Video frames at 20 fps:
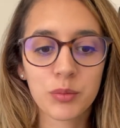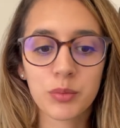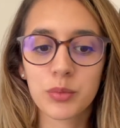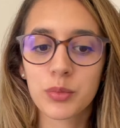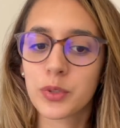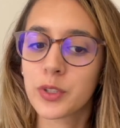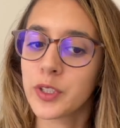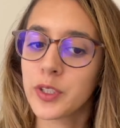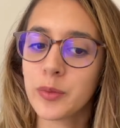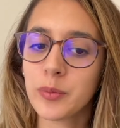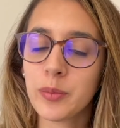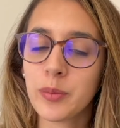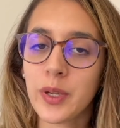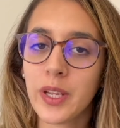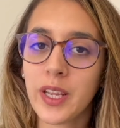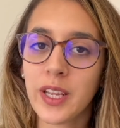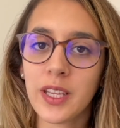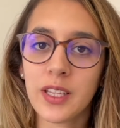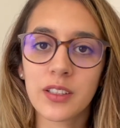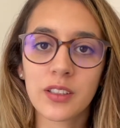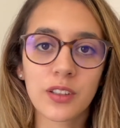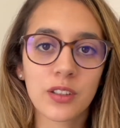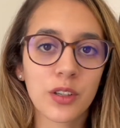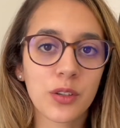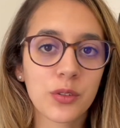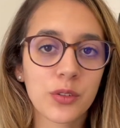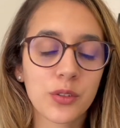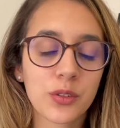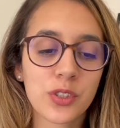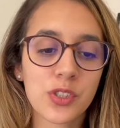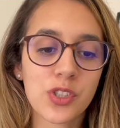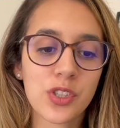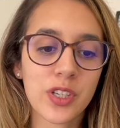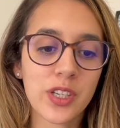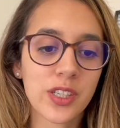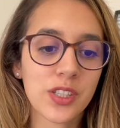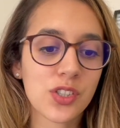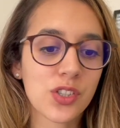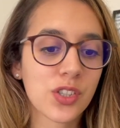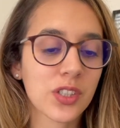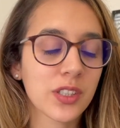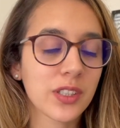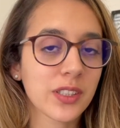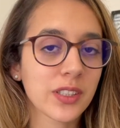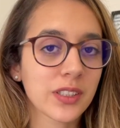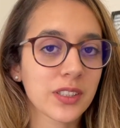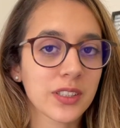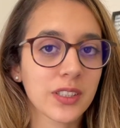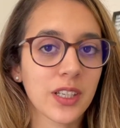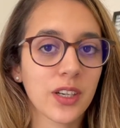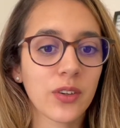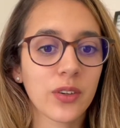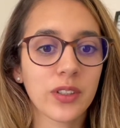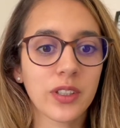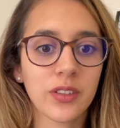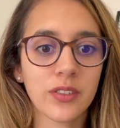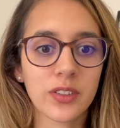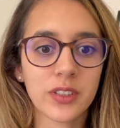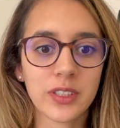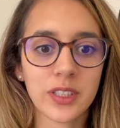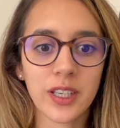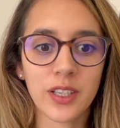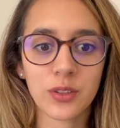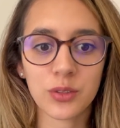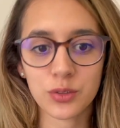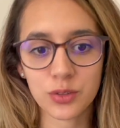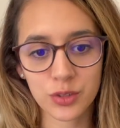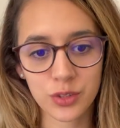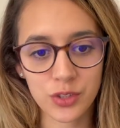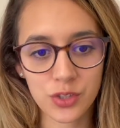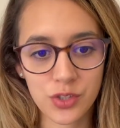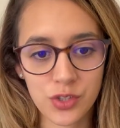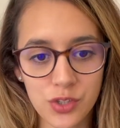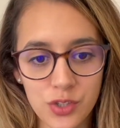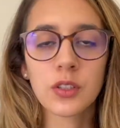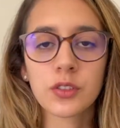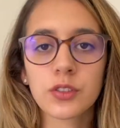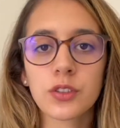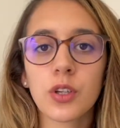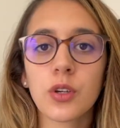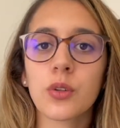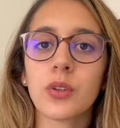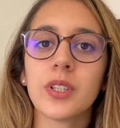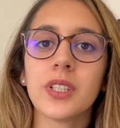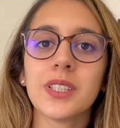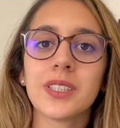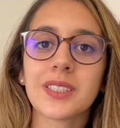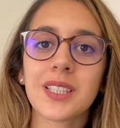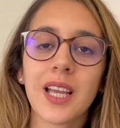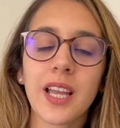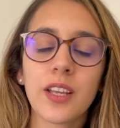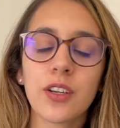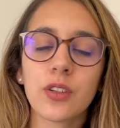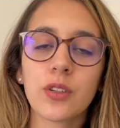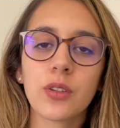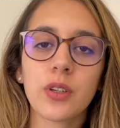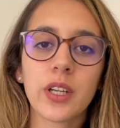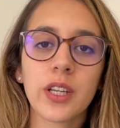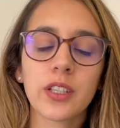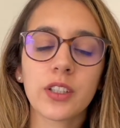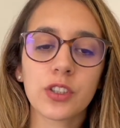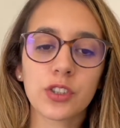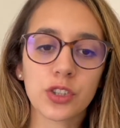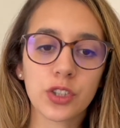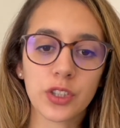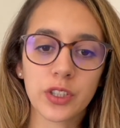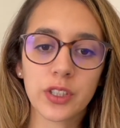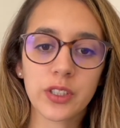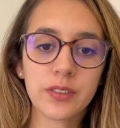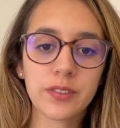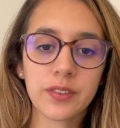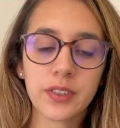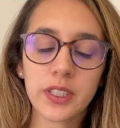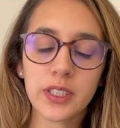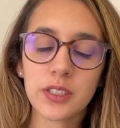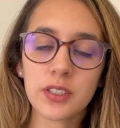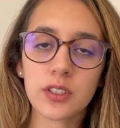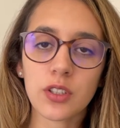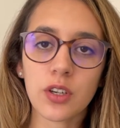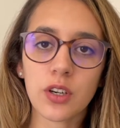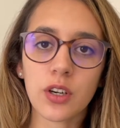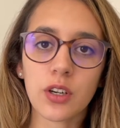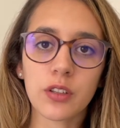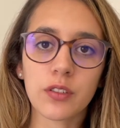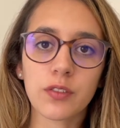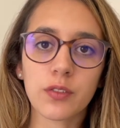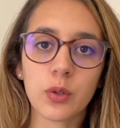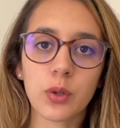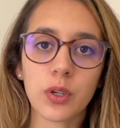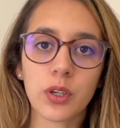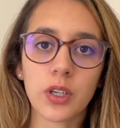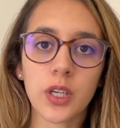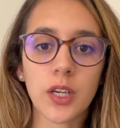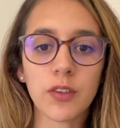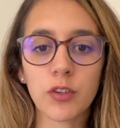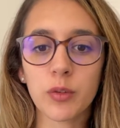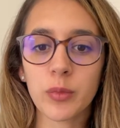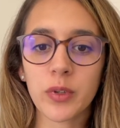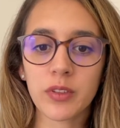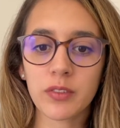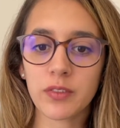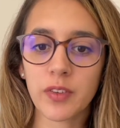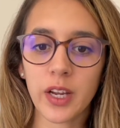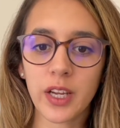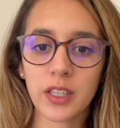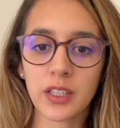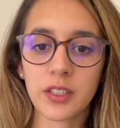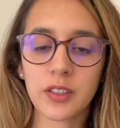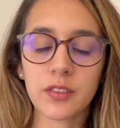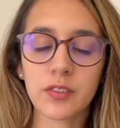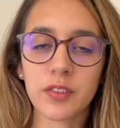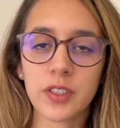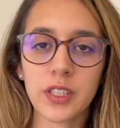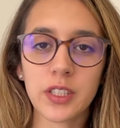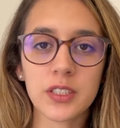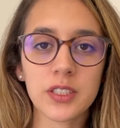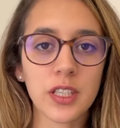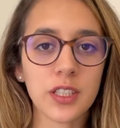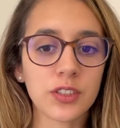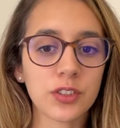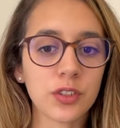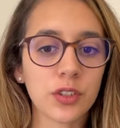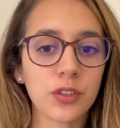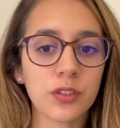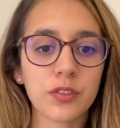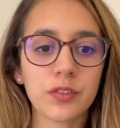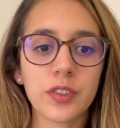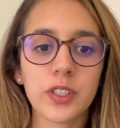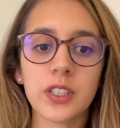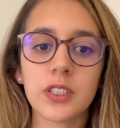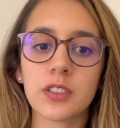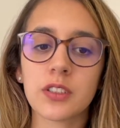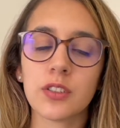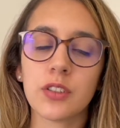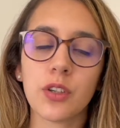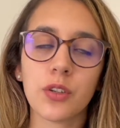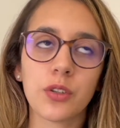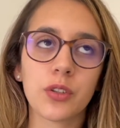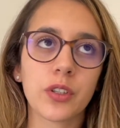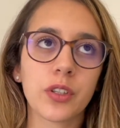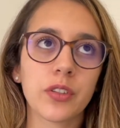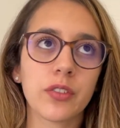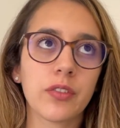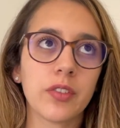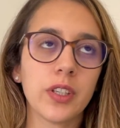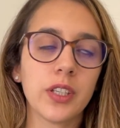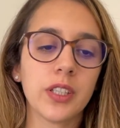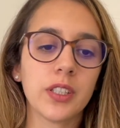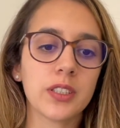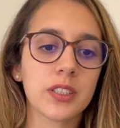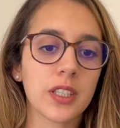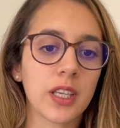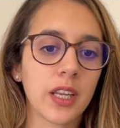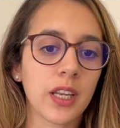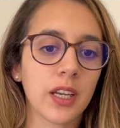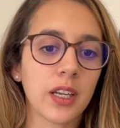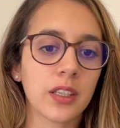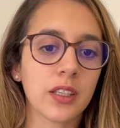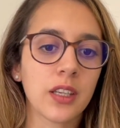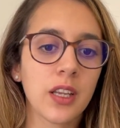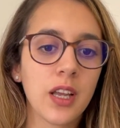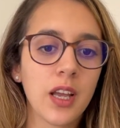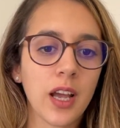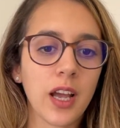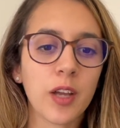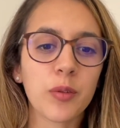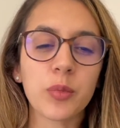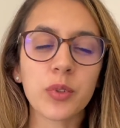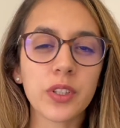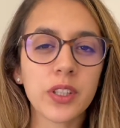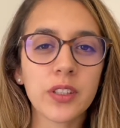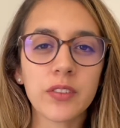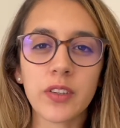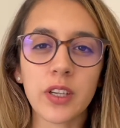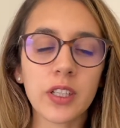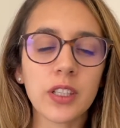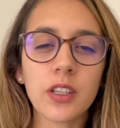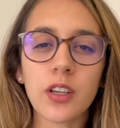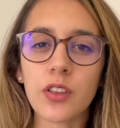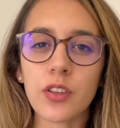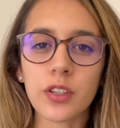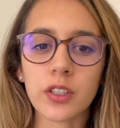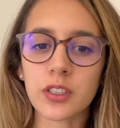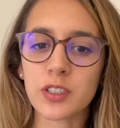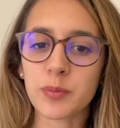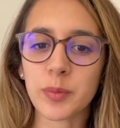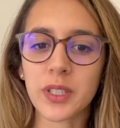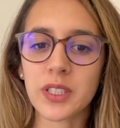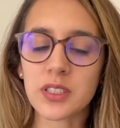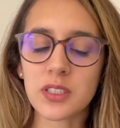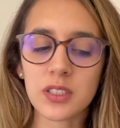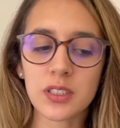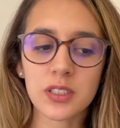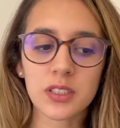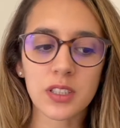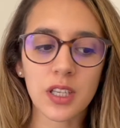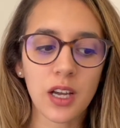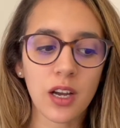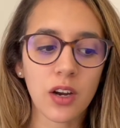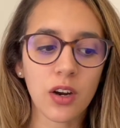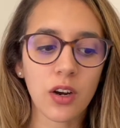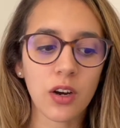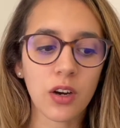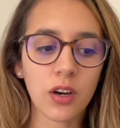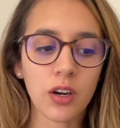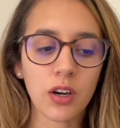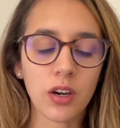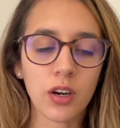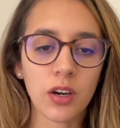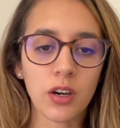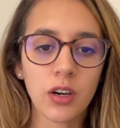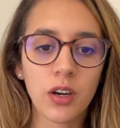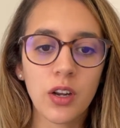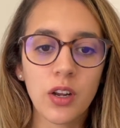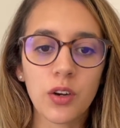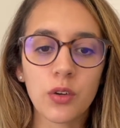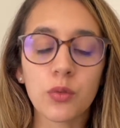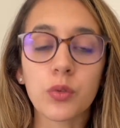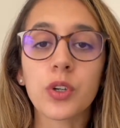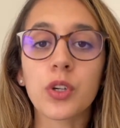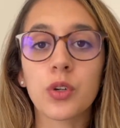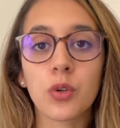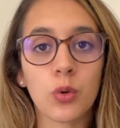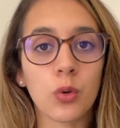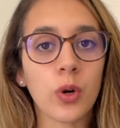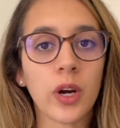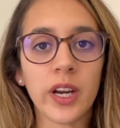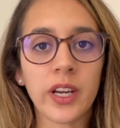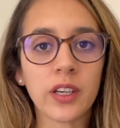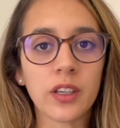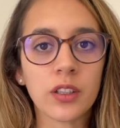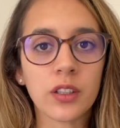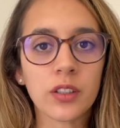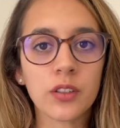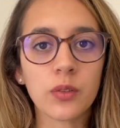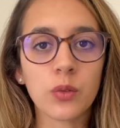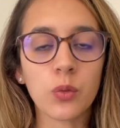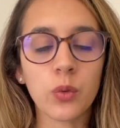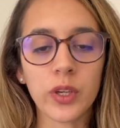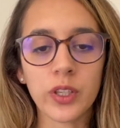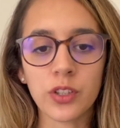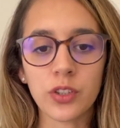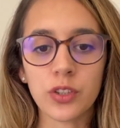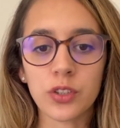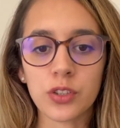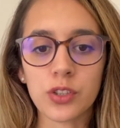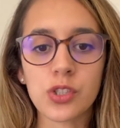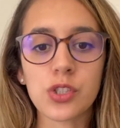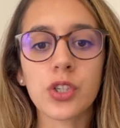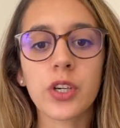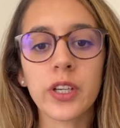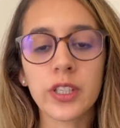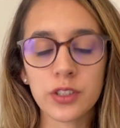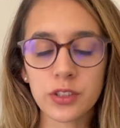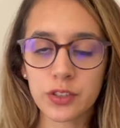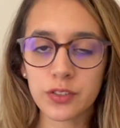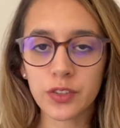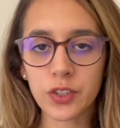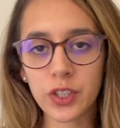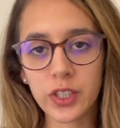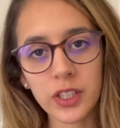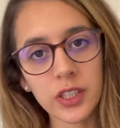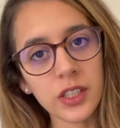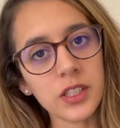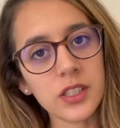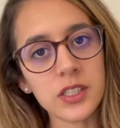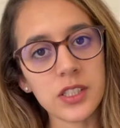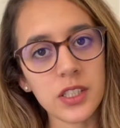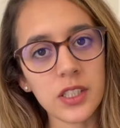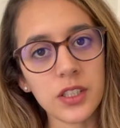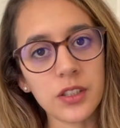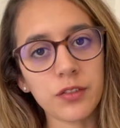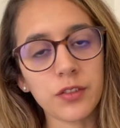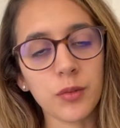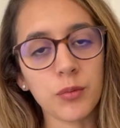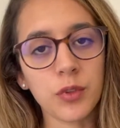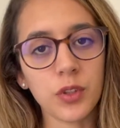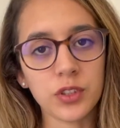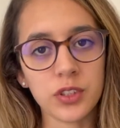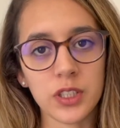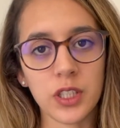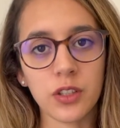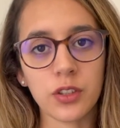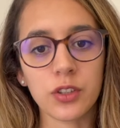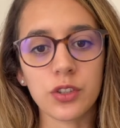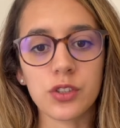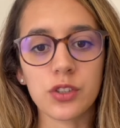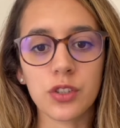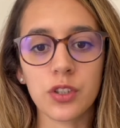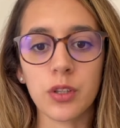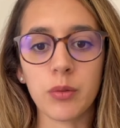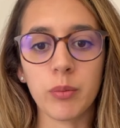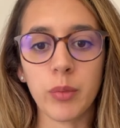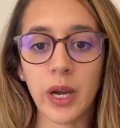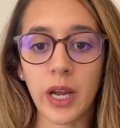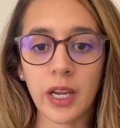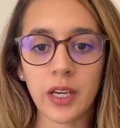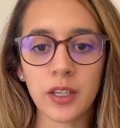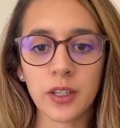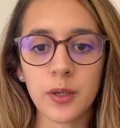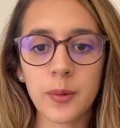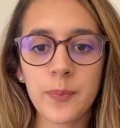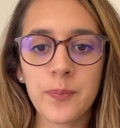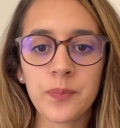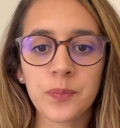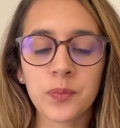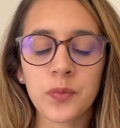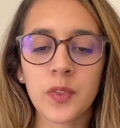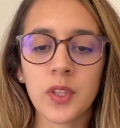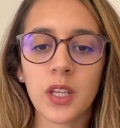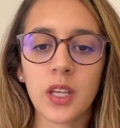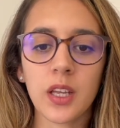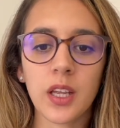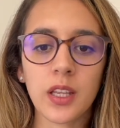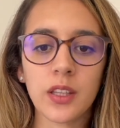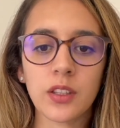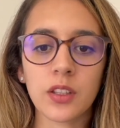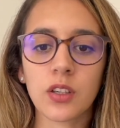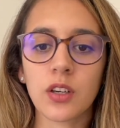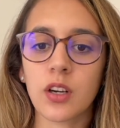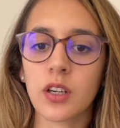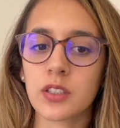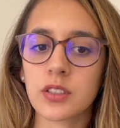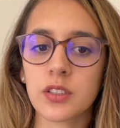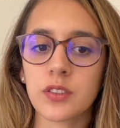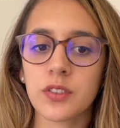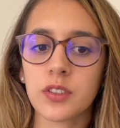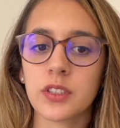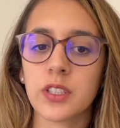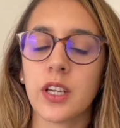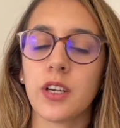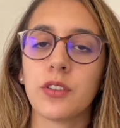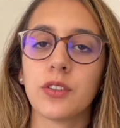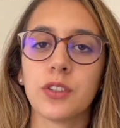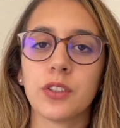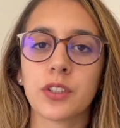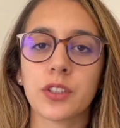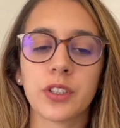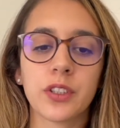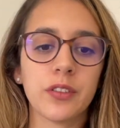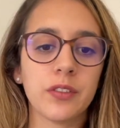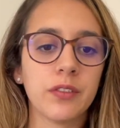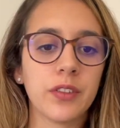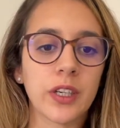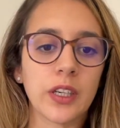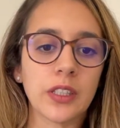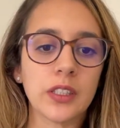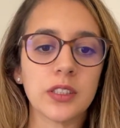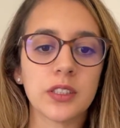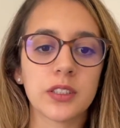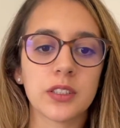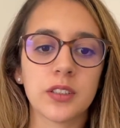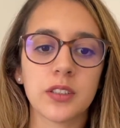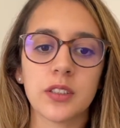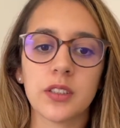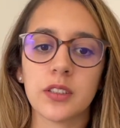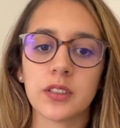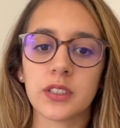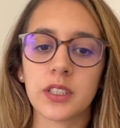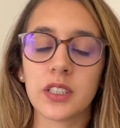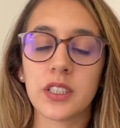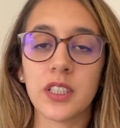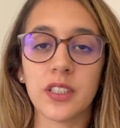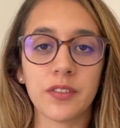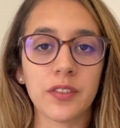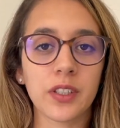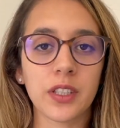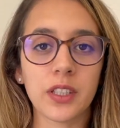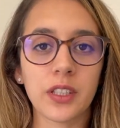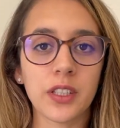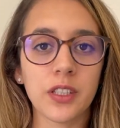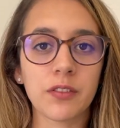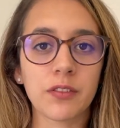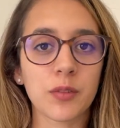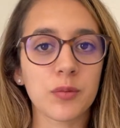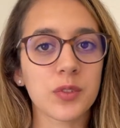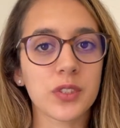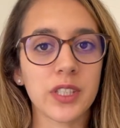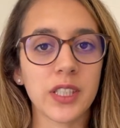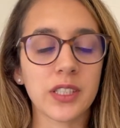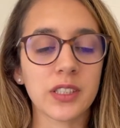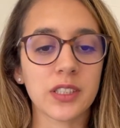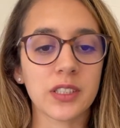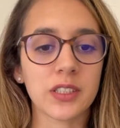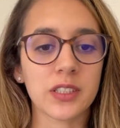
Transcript: prepaid loan origination, discount, and even title search. So the title and attorney fees are for government filing fees, escrow fees, notary fees, and I believe any other expenses that are required when you're transferring the deed from the seller to the buyer. And the cost of the title and attorney varies significantly from state to